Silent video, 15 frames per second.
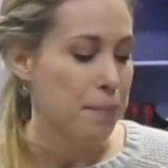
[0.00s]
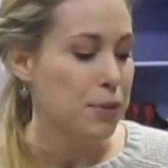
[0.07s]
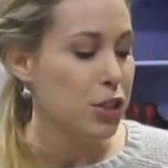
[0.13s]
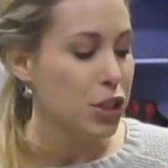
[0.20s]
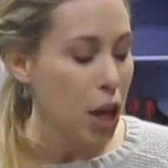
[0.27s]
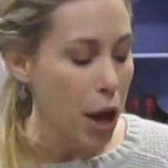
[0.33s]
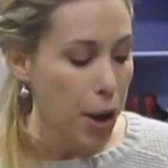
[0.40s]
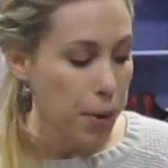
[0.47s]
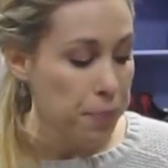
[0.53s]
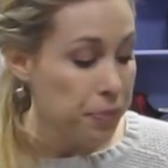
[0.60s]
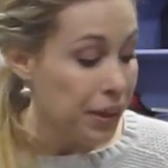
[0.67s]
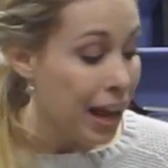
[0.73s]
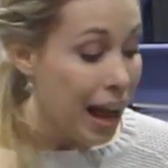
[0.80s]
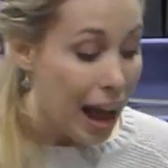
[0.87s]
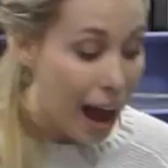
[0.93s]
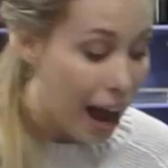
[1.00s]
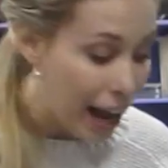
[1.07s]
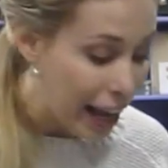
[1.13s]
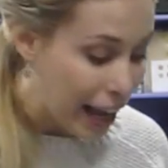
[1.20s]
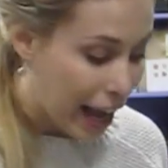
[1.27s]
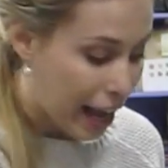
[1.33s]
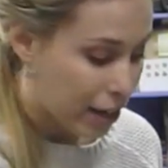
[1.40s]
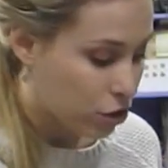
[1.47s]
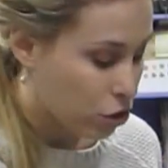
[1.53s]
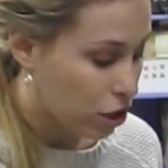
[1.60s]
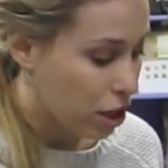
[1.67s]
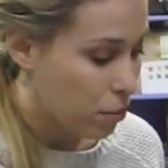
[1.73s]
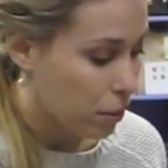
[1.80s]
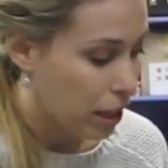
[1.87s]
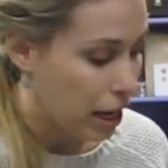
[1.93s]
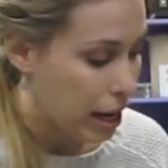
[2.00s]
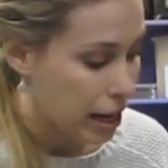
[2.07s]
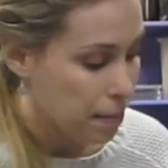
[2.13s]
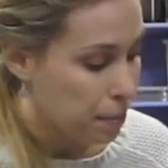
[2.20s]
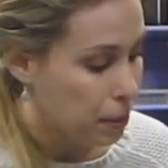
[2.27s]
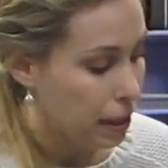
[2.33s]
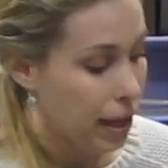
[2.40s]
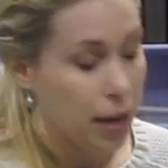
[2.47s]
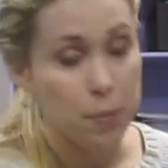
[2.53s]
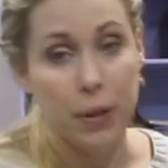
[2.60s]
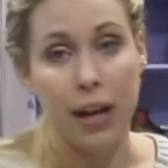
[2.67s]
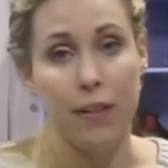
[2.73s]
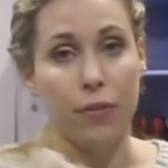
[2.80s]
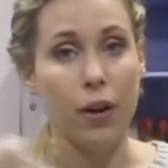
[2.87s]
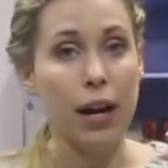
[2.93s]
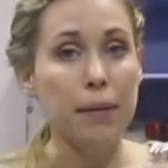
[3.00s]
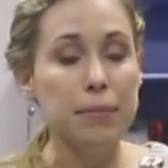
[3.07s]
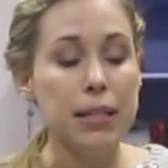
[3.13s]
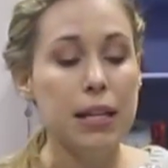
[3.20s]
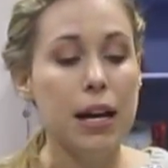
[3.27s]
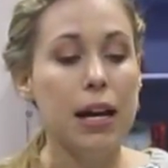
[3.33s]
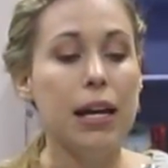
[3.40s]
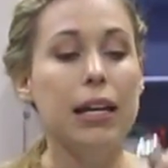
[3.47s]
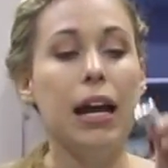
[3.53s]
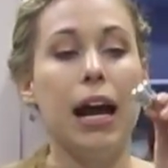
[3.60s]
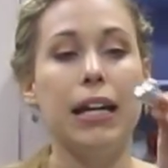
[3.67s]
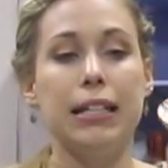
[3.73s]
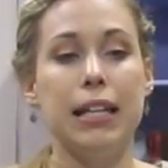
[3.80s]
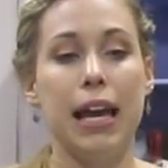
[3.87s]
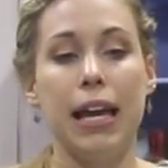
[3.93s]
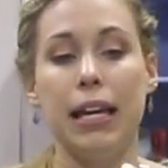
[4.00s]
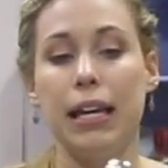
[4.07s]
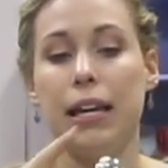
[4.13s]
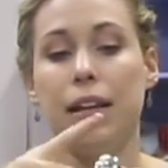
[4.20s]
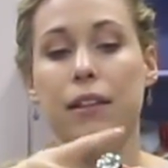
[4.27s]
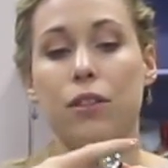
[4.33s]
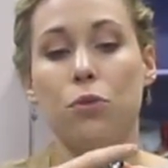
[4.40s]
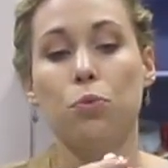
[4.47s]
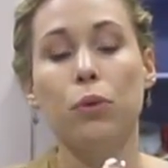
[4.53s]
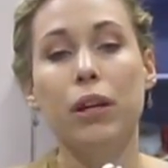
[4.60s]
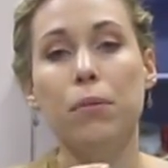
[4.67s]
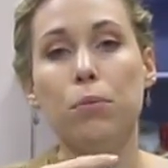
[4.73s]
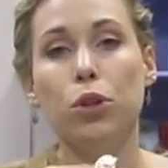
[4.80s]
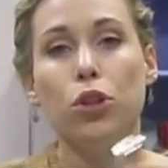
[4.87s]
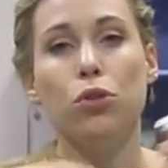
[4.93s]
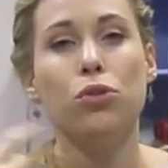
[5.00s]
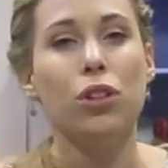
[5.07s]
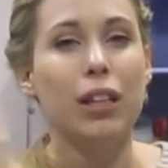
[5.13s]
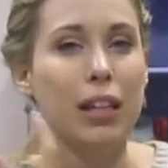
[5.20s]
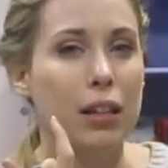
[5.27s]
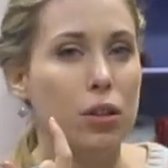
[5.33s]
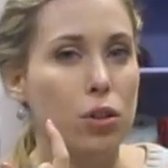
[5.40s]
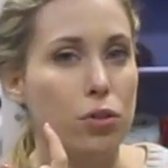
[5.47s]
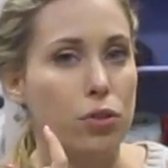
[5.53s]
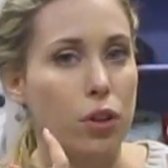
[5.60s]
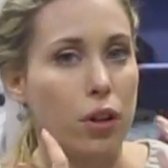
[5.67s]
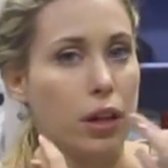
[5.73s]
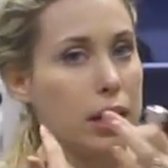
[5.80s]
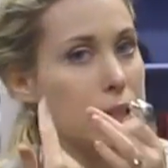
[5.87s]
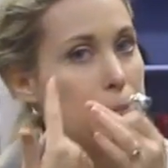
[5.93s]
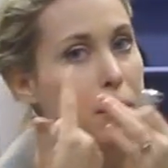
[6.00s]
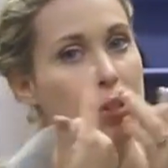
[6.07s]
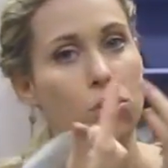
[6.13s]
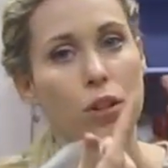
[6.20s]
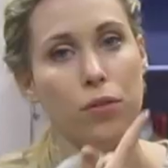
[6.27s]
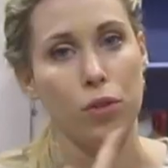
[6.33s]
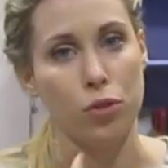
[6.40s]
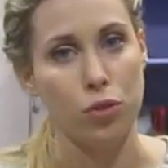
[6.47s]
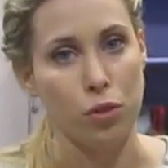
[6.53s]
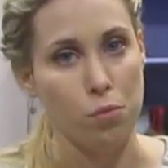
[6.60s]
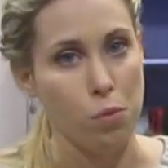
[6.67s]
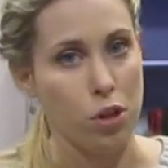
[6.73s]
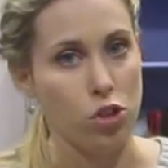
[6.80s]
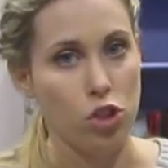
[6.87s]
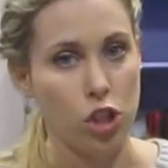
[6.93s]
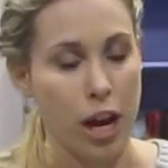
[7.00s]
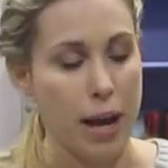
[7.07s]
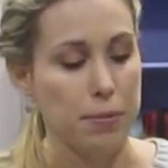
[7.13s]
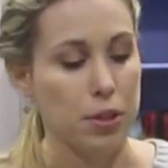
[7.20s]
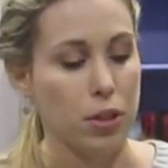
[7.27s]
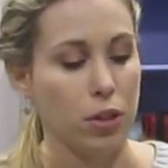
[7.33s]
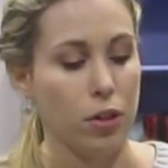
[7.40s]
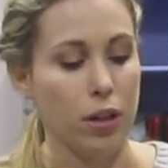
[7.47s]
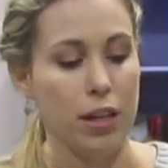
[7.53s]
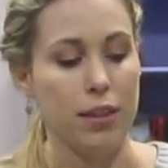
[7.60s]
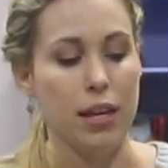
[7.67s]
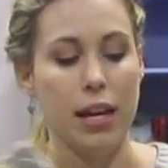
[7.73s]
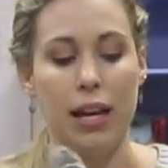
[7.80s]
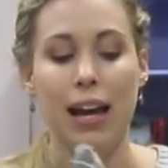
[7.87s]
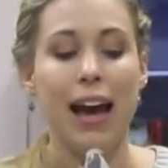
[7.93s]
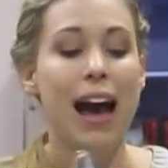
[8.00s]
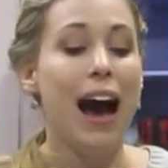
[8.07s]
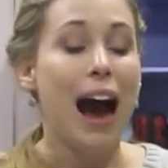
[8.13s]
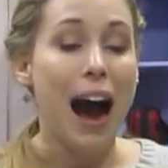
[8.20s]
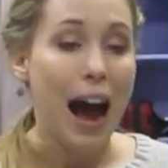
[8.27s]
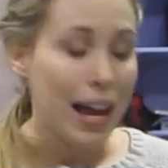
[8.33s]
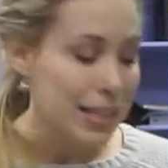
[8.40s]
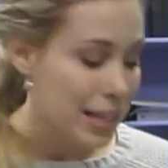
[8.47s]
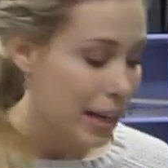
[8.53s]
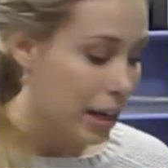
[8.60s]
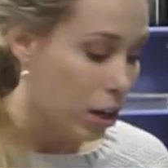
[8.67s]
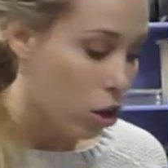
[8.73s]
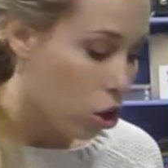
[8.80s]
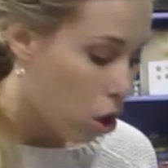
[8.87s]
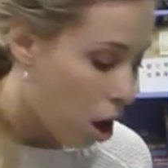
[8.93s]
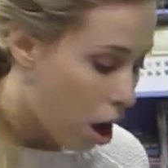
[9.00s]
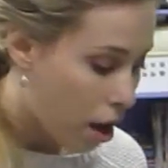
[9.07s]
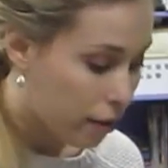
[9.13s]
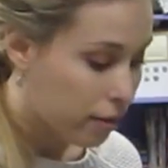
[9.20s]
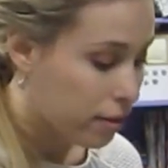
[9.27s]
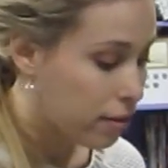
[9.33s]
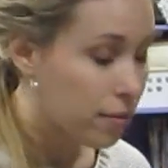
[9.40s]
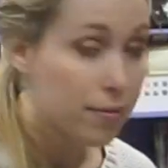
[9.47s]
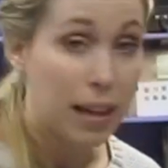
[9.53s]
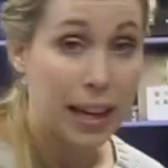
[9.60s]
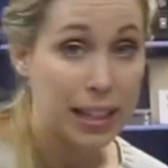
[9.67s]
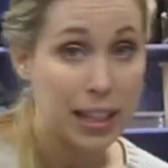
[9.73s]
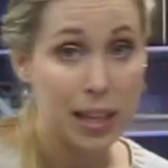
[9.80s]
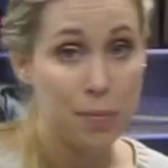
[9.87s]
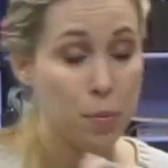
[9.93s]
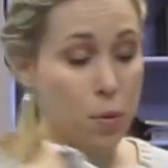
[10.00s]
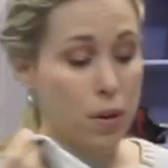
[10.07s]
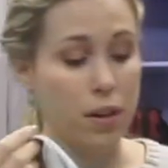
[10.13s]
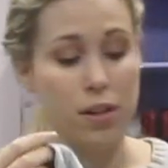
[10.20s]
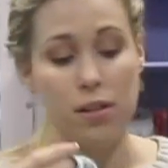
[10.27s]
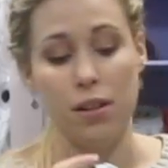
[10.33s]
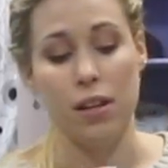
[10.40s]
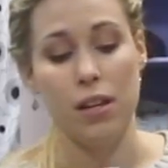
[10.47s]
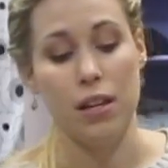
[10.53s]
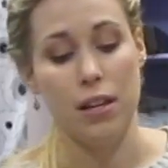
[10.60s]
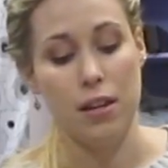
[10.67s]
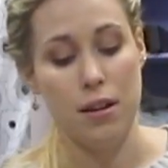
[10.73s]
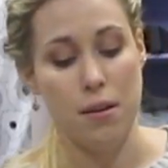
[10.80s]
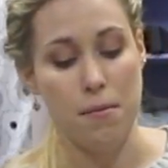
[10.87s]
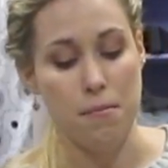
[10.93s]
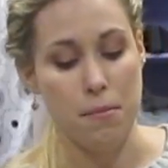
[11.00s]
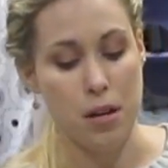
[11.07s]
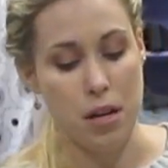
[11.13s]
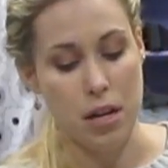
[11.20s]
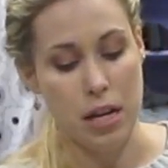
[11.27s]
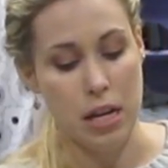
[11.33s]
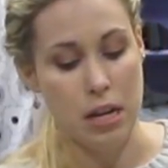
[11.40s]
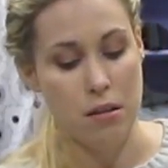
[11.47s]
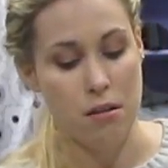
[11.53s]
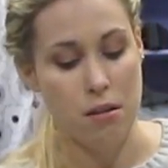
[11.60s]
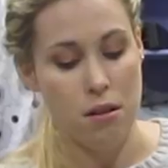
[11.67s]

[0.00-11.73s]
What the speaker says: So I actually, when I play, whenever I'm done, I take it, and the rim will usually get a little dirty, especially if your student wears chapstick or anything. I take a cloth, I keep one in my